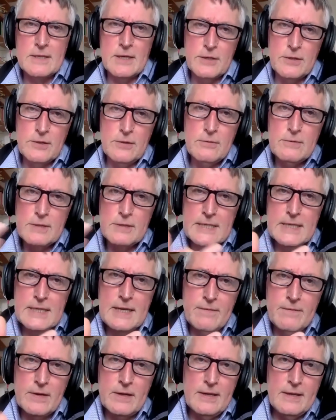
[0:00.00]
and you
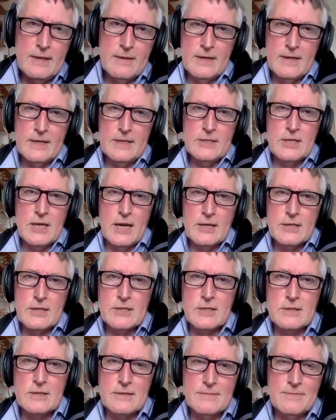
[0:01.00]
receive a lethal
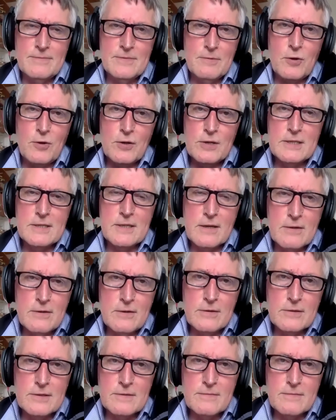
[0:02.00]
injection, what is the
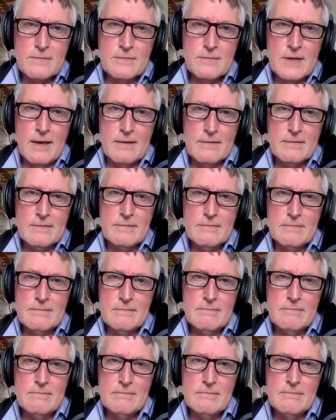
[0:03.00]
cause of death?
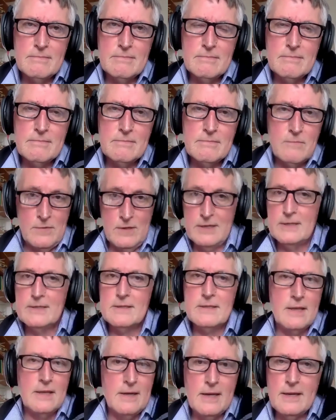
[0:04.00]
Well,
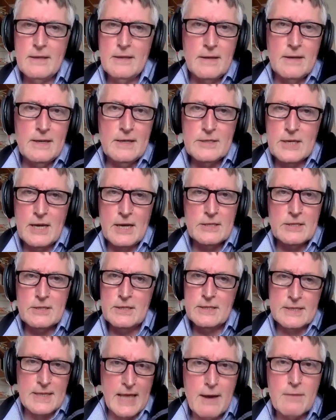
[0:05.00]
it's the lethal injection.
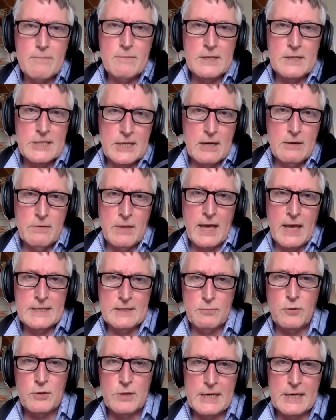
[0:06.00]
It's
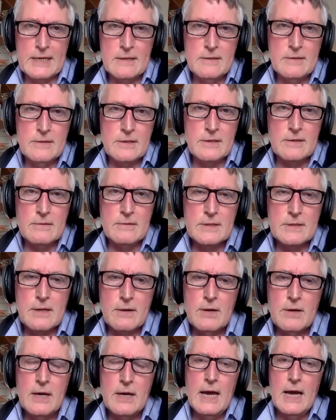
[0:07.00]
that's what killed you.
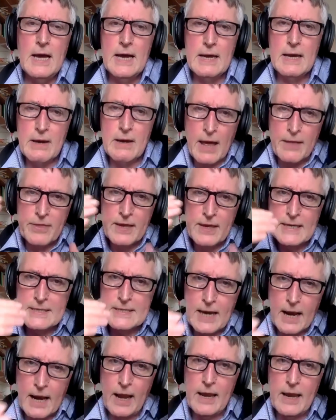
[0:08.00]
So I think it's
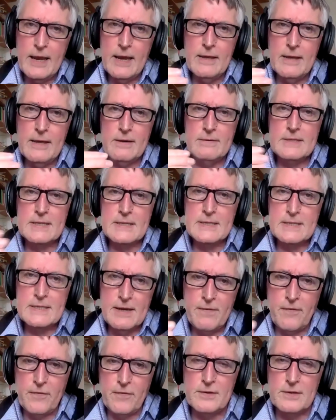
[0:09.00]
clear there is a
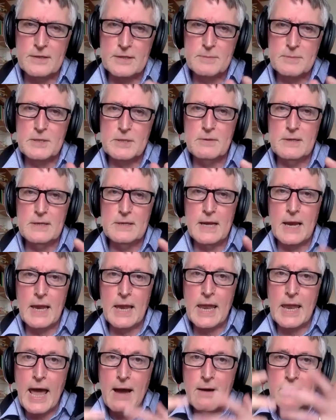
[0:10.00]
difference between
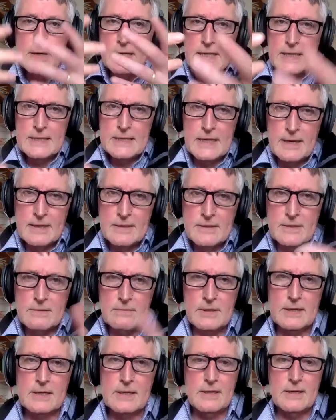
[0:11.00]
allowing death to
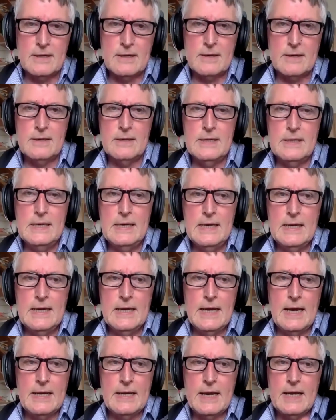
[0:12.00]
occur
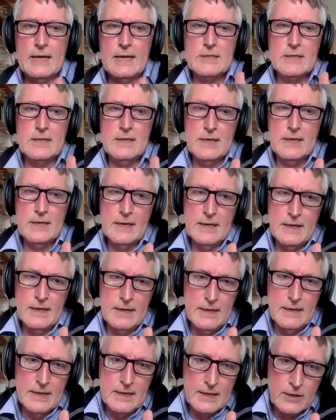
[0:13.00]
and actually
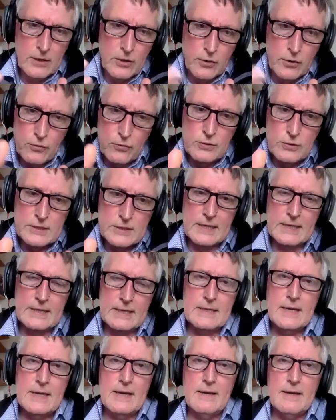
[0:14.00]
causing
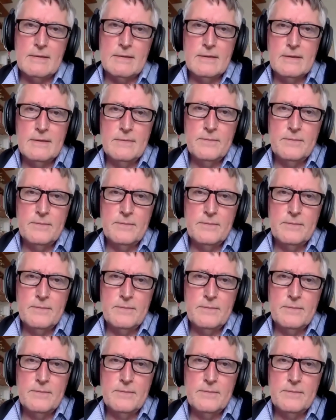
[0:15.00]
death.